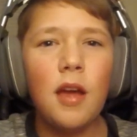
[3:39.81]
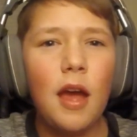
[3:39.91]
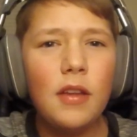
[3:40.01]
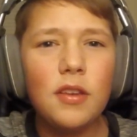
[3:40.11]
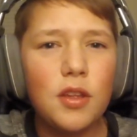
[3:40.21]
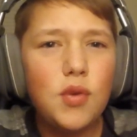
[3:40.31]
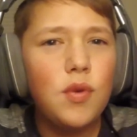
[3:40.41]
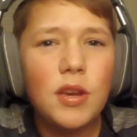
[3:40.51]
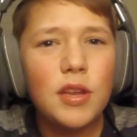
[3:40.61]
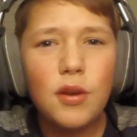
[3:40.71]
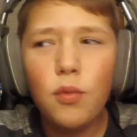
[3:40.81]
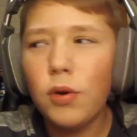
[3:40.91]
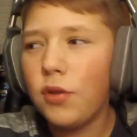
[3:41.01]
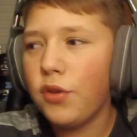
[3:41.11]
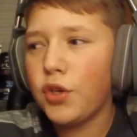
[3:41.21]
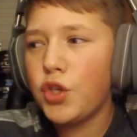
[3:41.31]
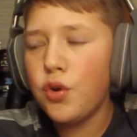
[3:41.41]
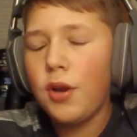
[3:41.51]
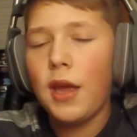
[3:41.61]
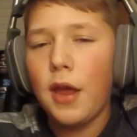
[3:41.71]
headset, you can hear where they're
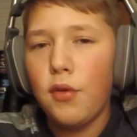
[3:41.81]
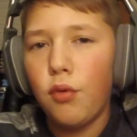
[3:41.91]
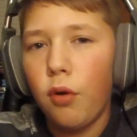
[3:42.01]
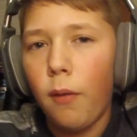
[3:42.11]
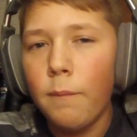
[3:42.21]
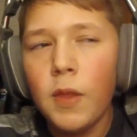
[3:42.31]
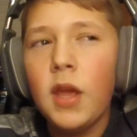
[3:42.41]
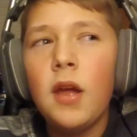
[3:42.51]
shooting at you from.